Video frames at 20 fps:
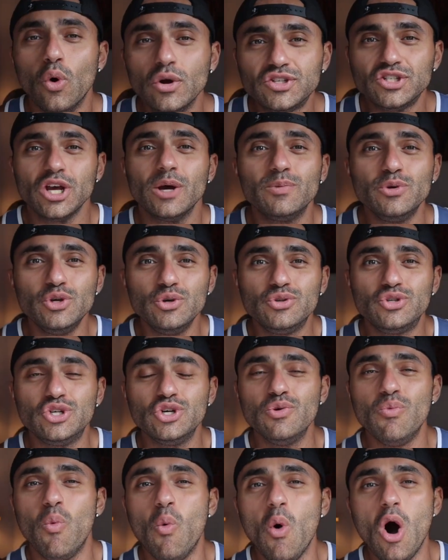What's up,
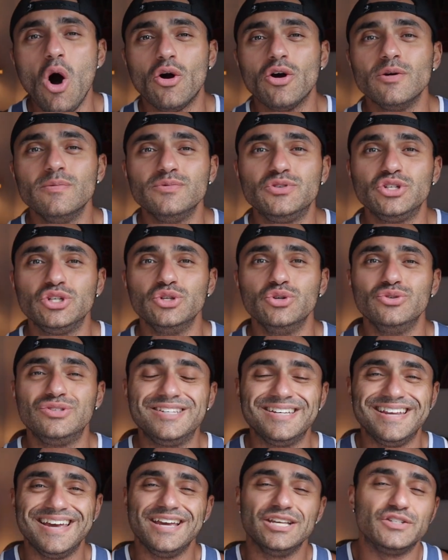YouTube? Welcome to
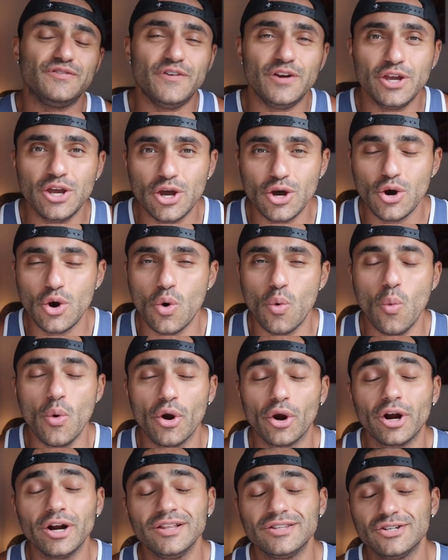today's video.
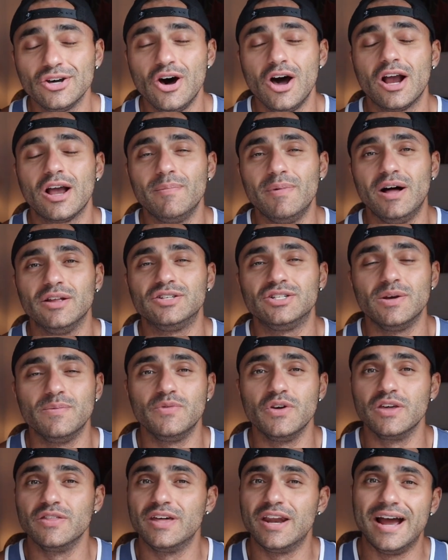We're gonna talk about
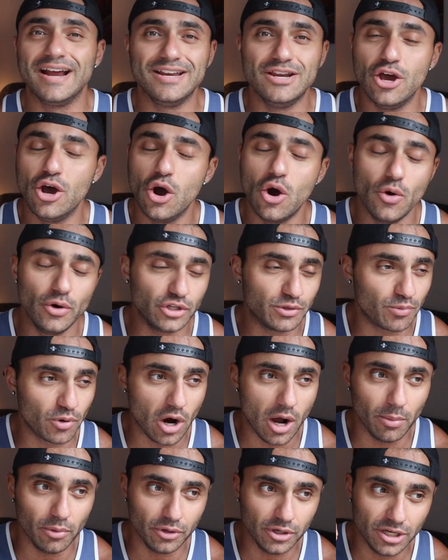something that I know is
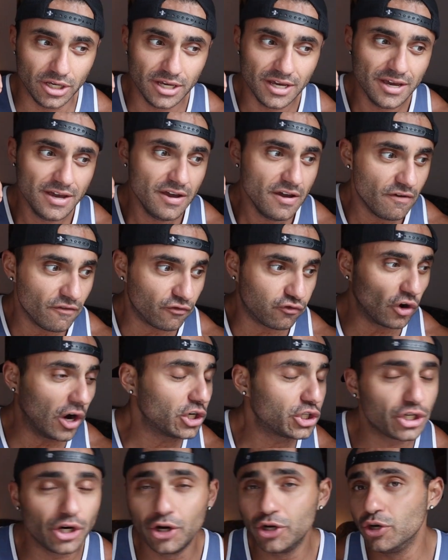probably
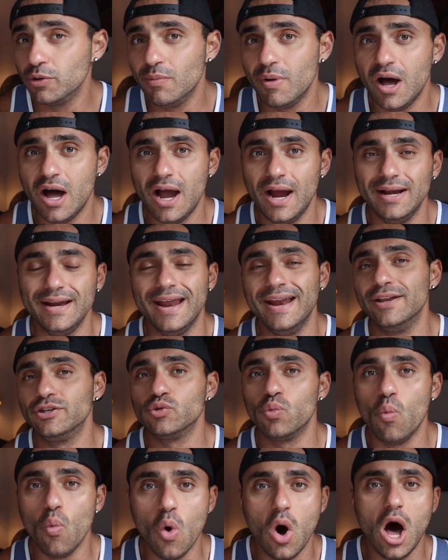fresh on your mind, and
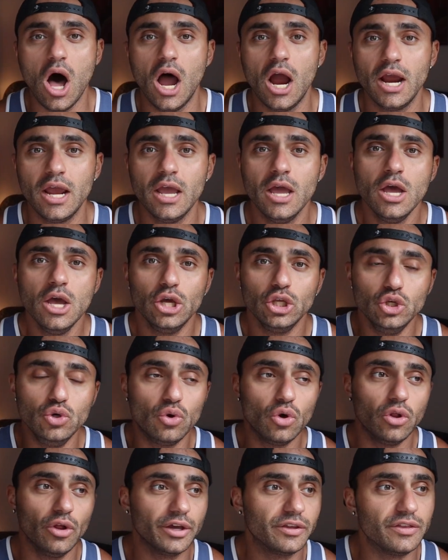it's why
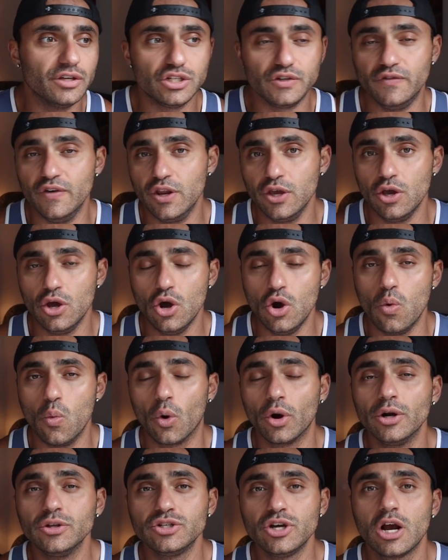you clicked this video.
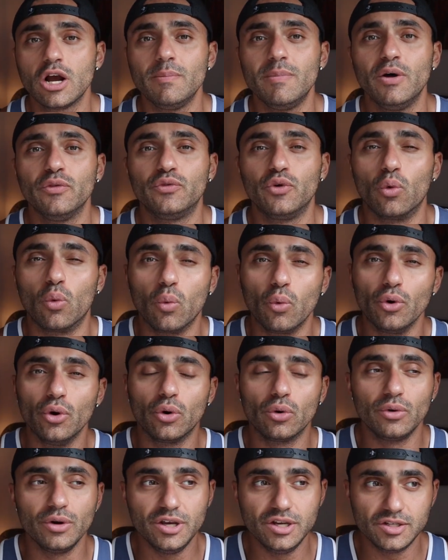We're gonna talk about the
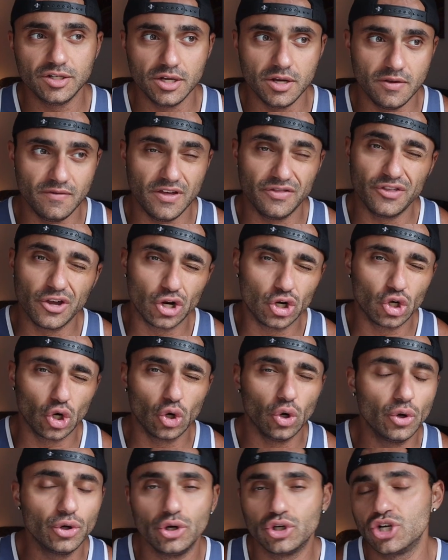real reason that the
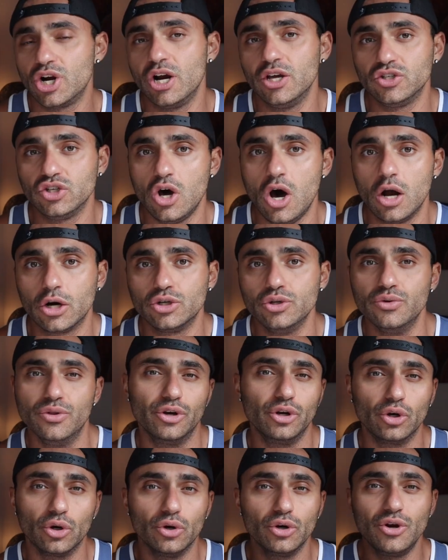girl you're trying to talk to,
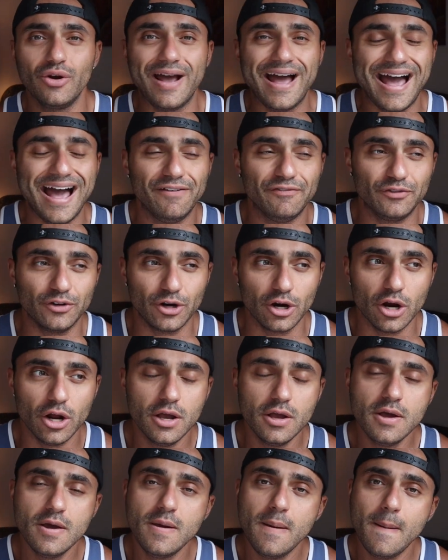the girl you're after,